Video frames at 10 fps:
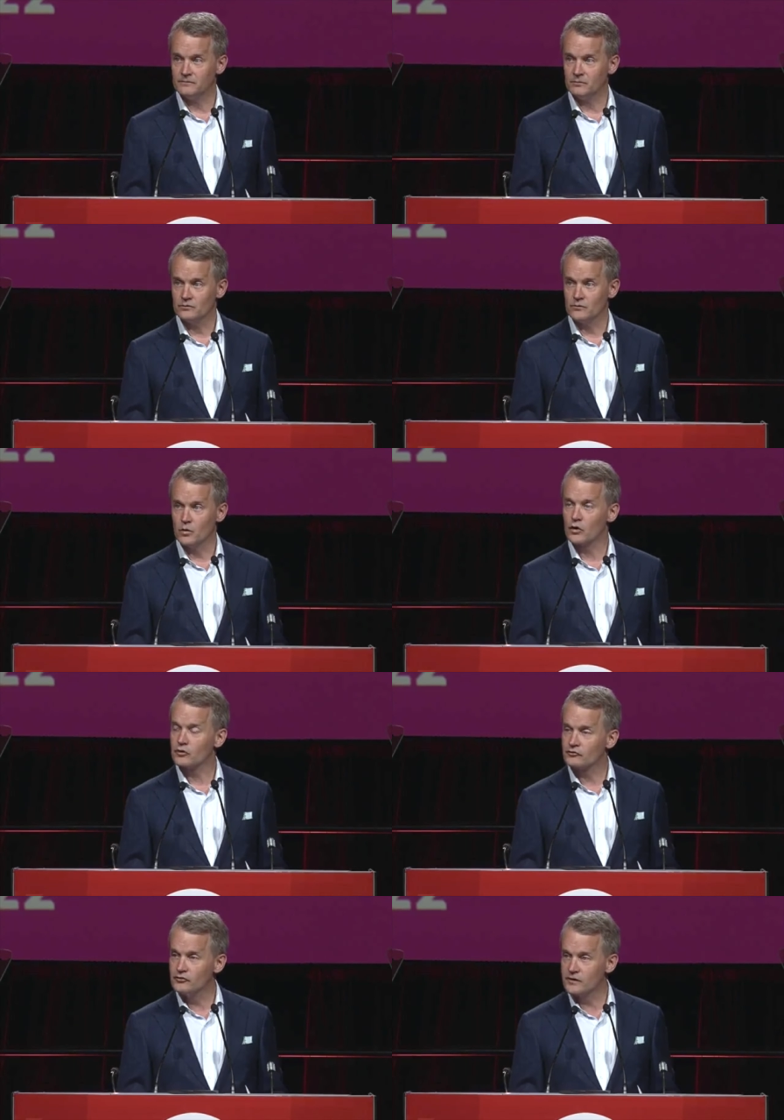
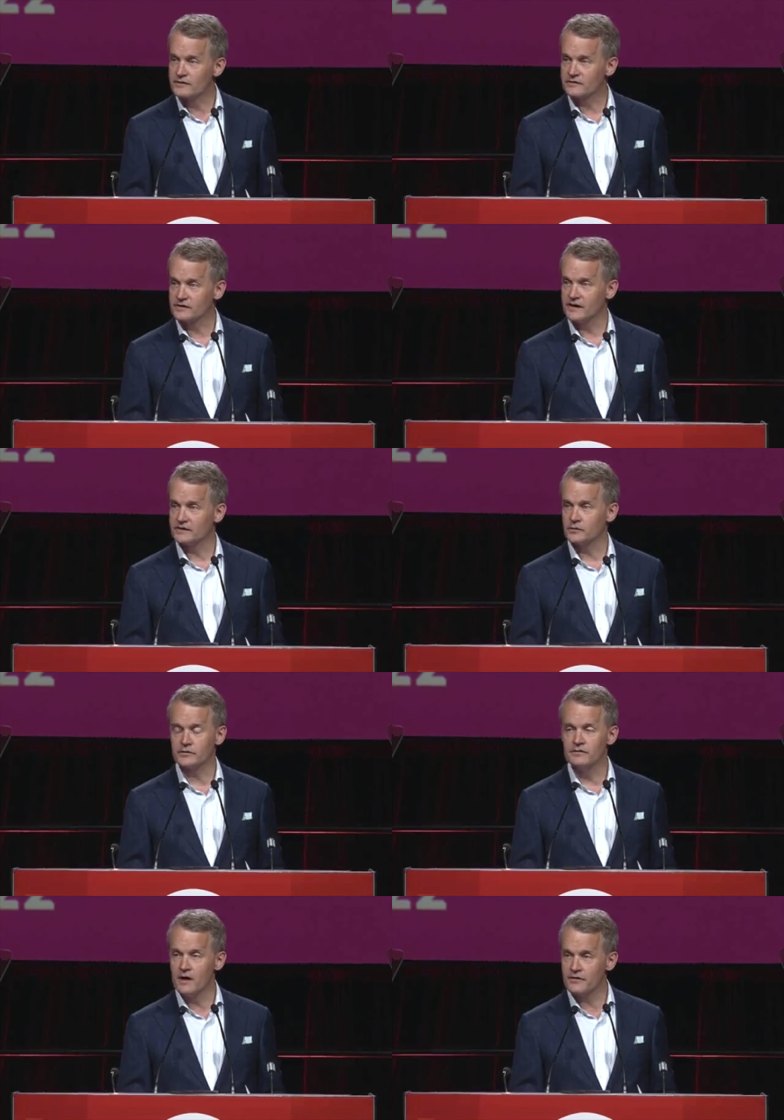Workers new to this land with
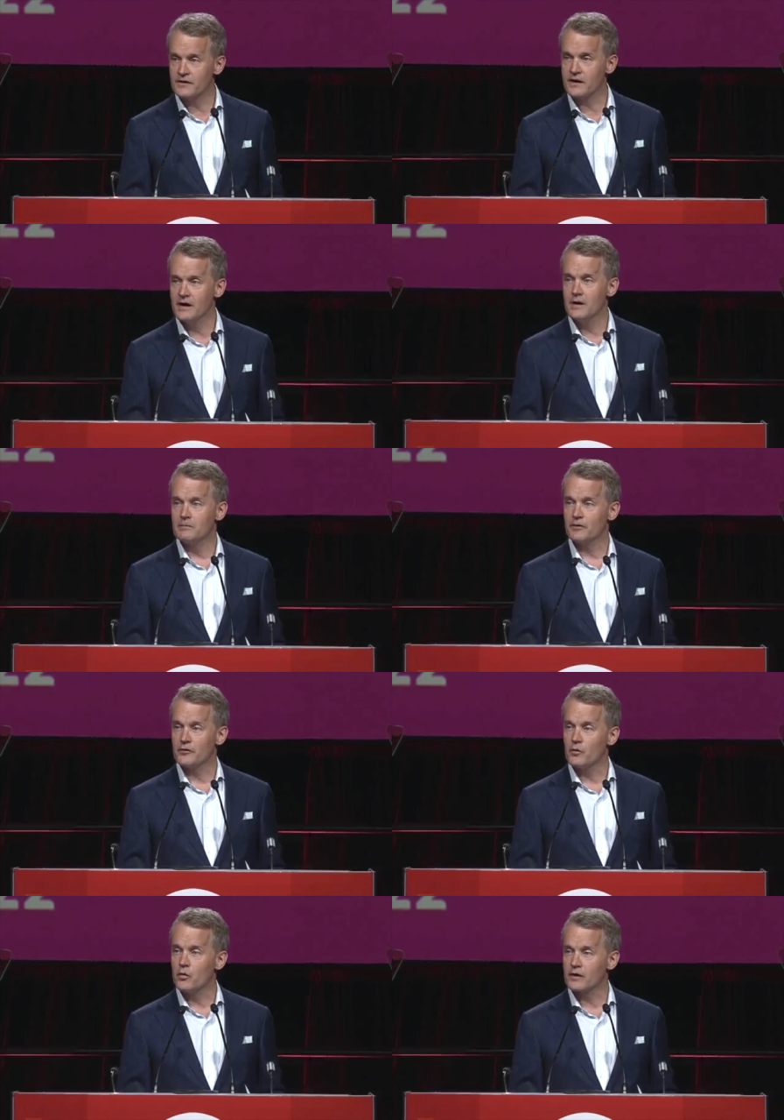nothing but their
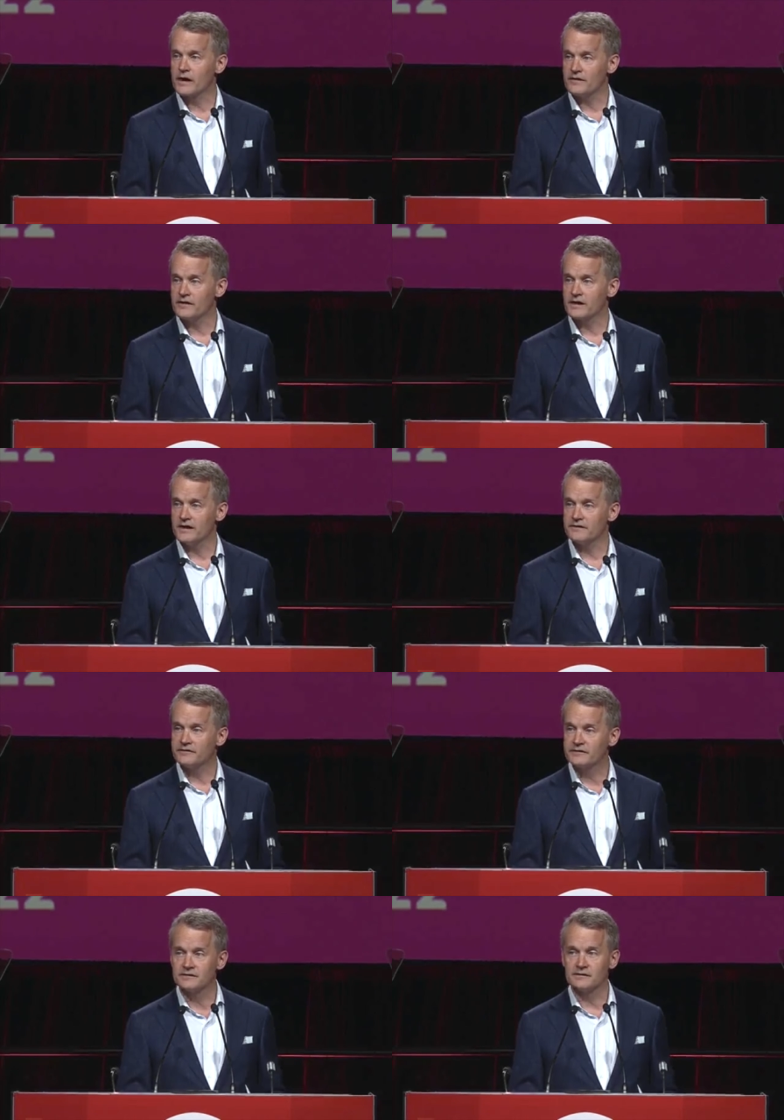work ethic and the
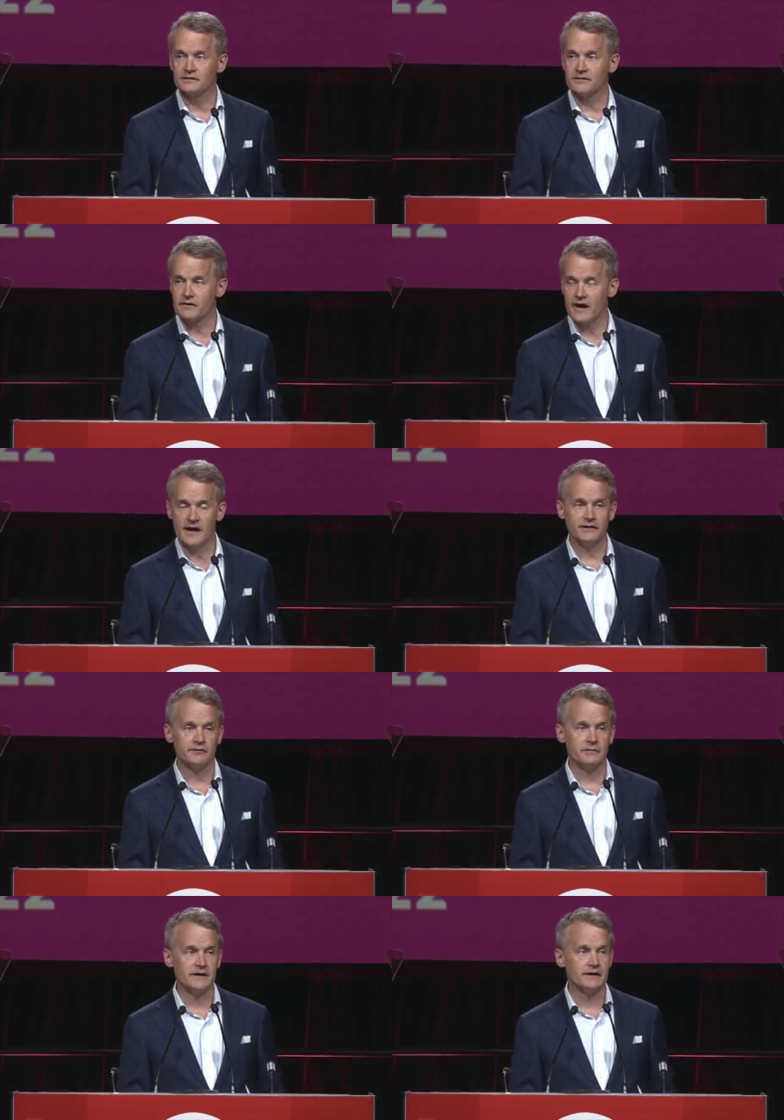skill of their hands,
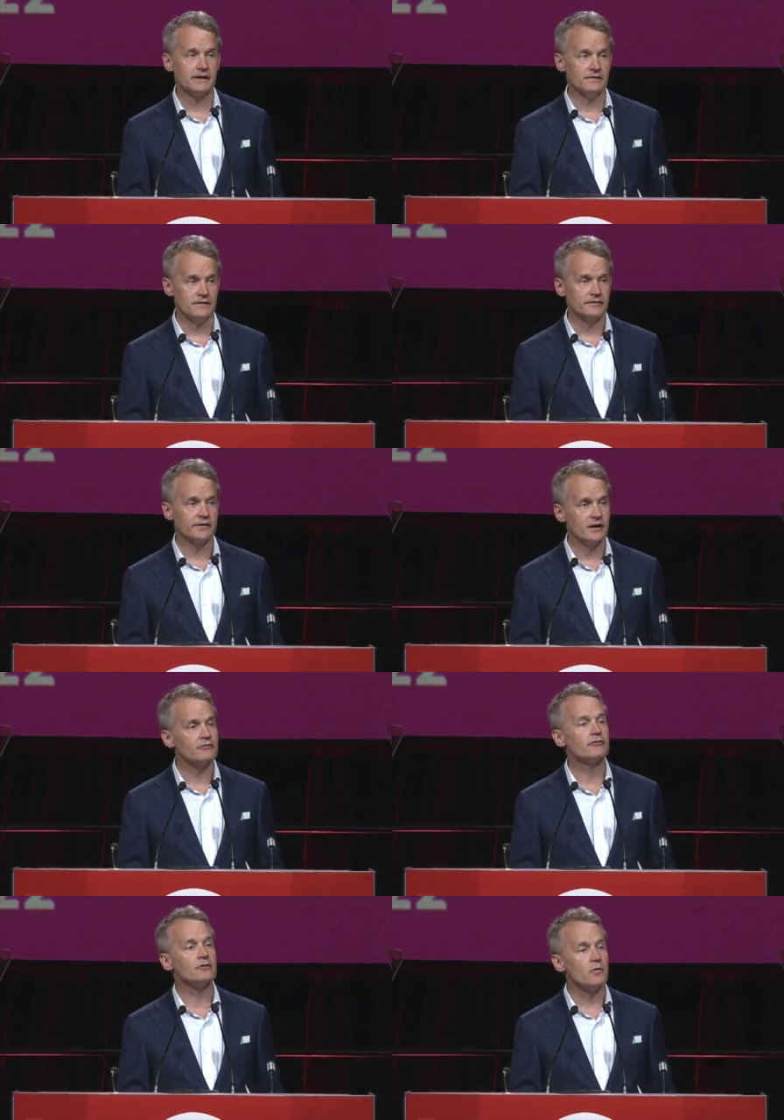making this
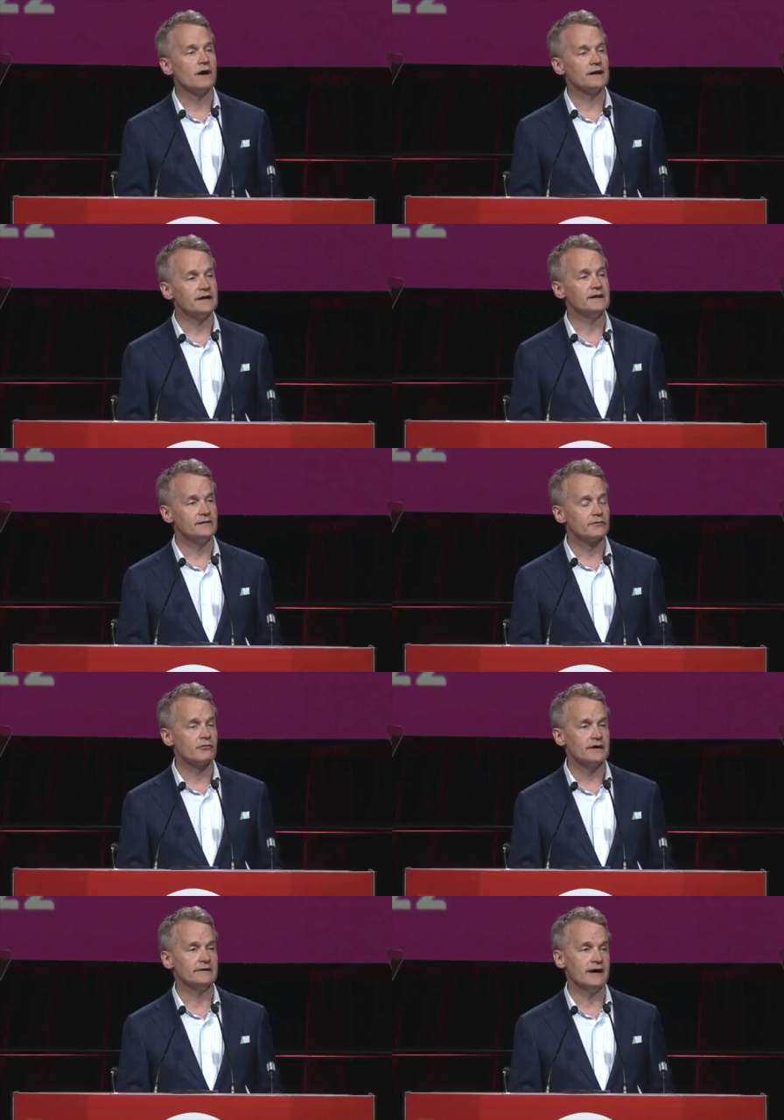country what it is
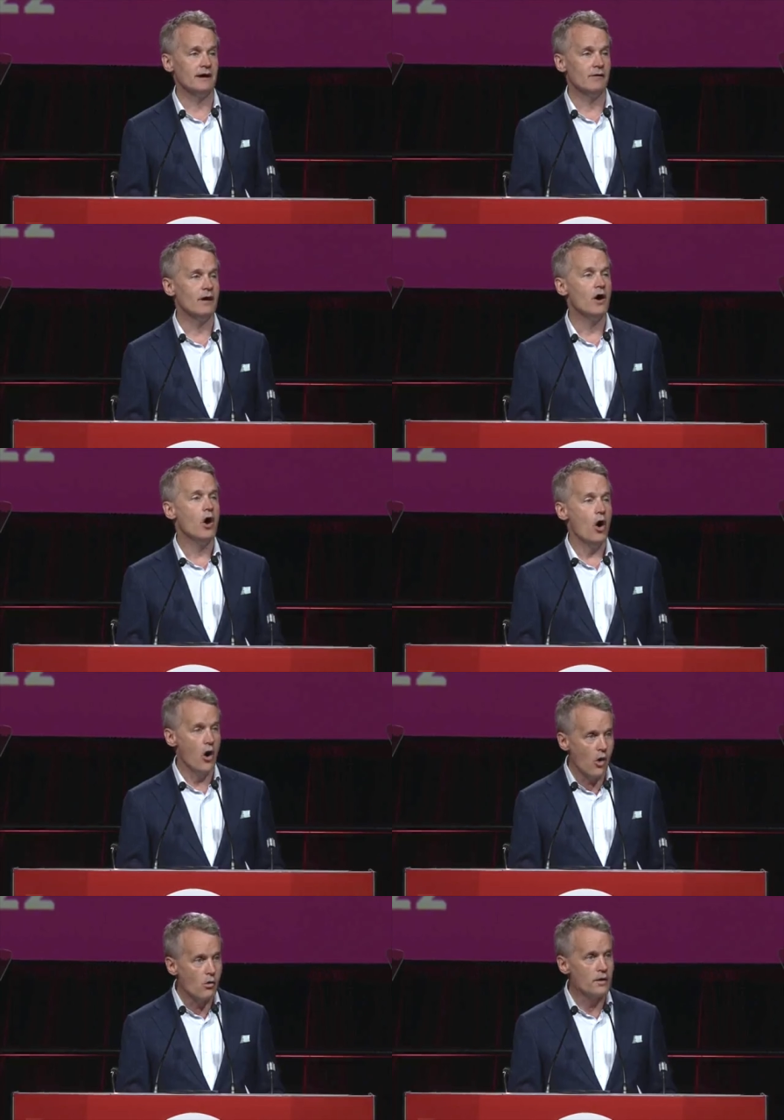right now,
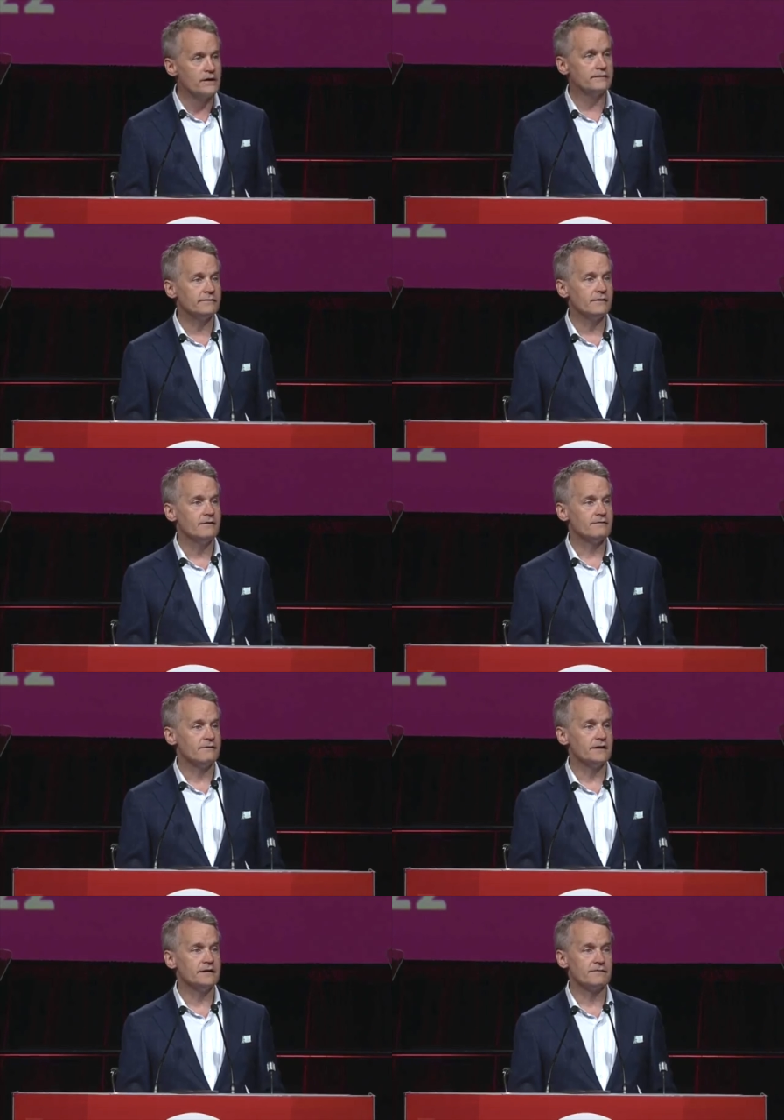always
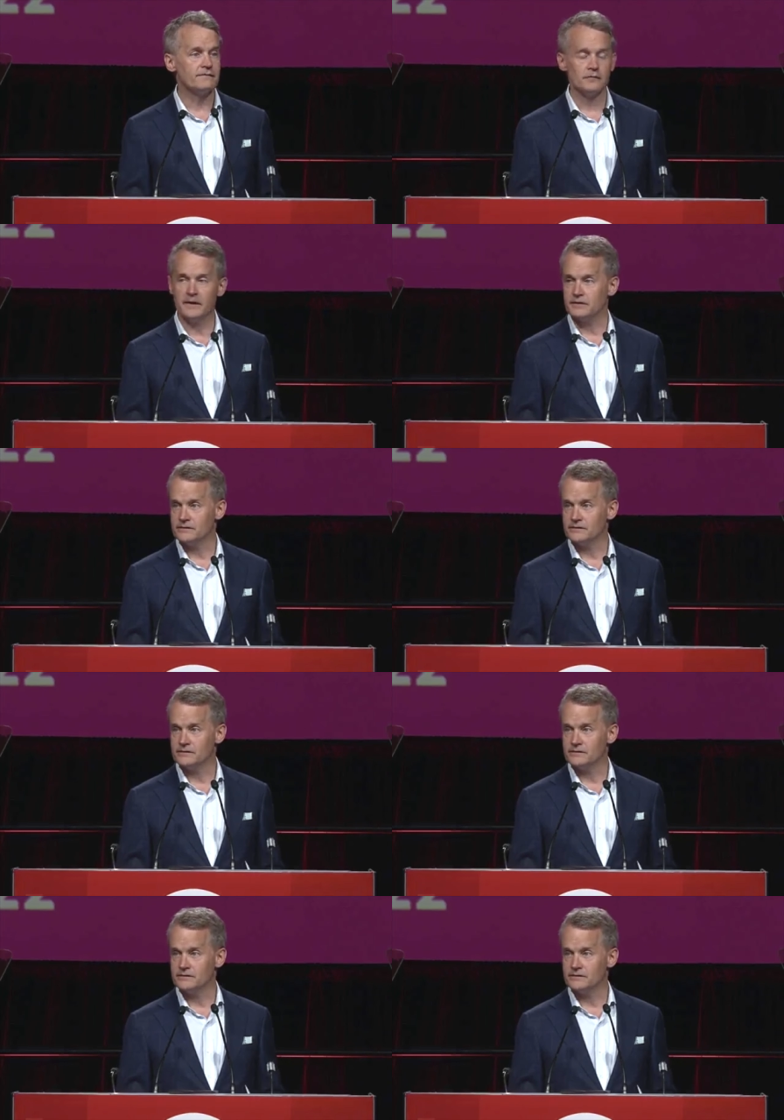fighting for better.